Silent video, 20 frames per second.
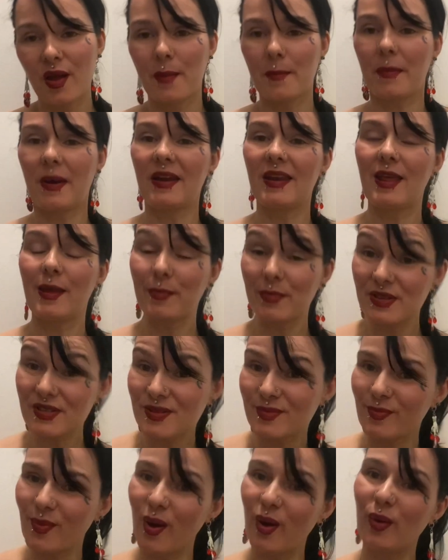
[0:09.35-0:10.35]
My name is
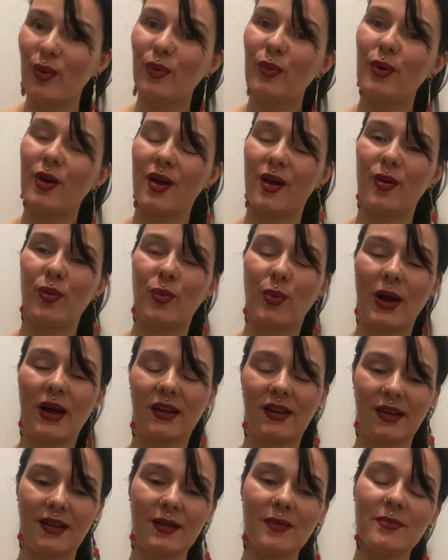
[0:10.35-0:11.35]
Mo,
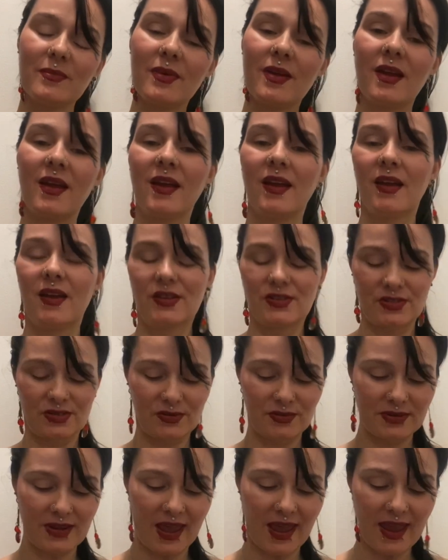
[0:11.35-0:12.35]
welcome.
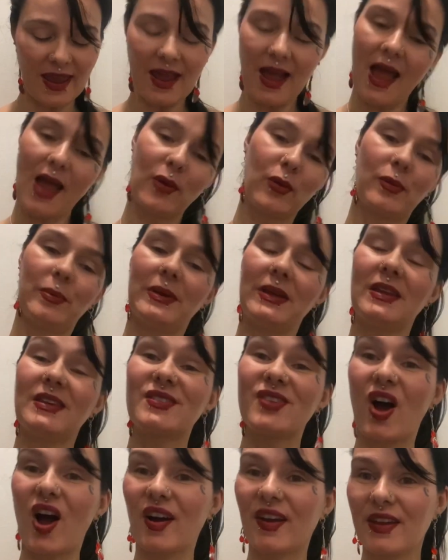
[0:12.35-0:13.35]
Today I will be
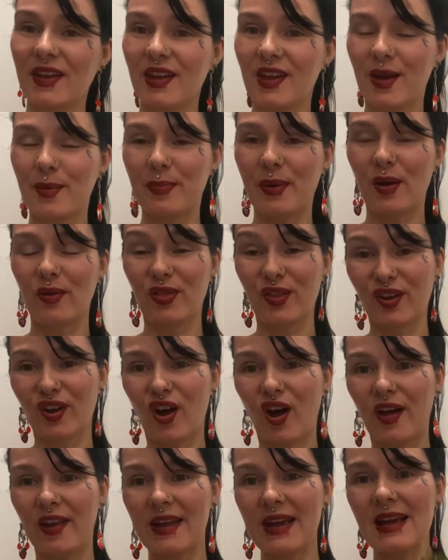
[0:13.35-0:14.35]
talking about the
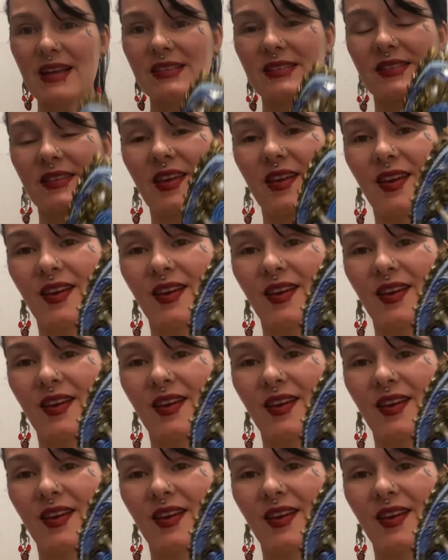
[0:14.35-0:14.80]
goddess